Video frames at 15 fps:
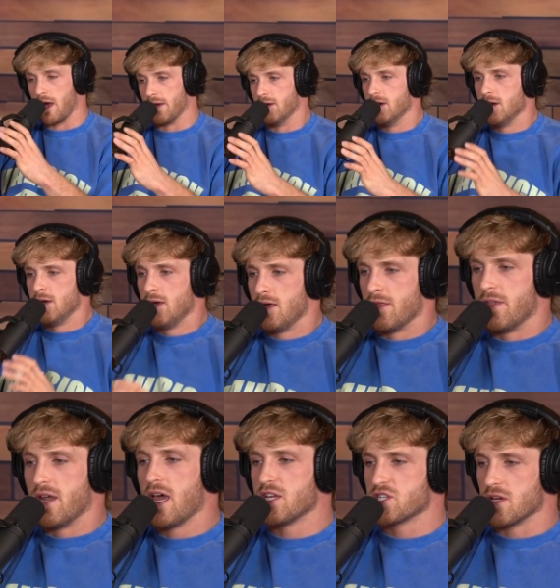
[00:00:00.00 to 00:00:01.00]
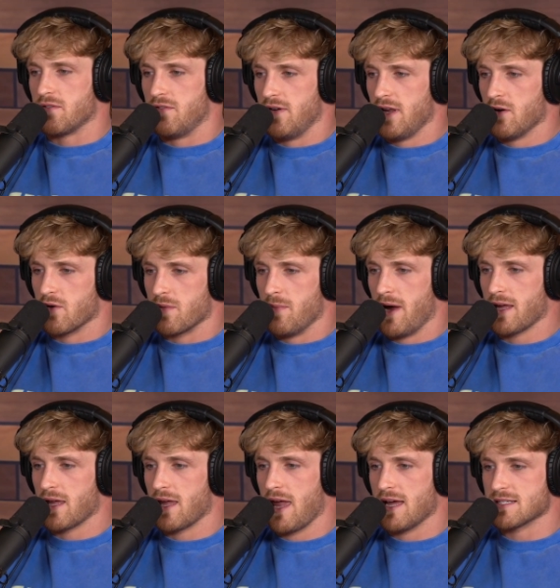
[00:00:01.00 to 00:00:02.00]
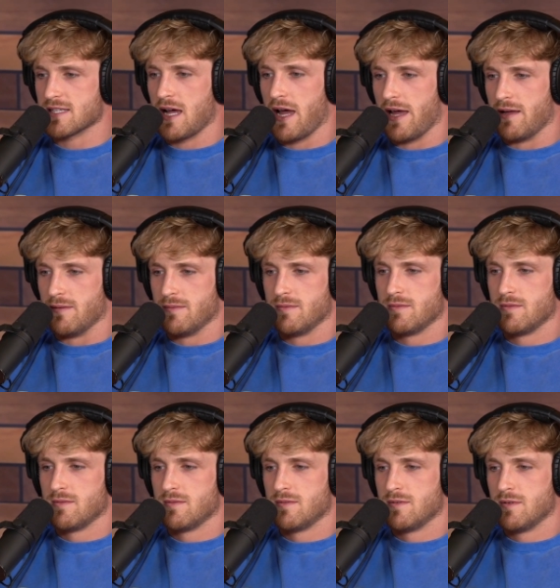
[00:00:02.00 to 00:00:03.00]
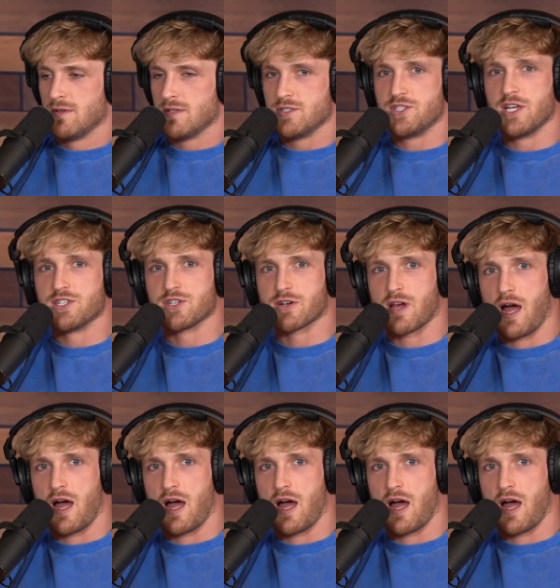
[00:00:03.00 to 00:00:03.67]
Line The Night Shift video with Mike and KSI. Ginger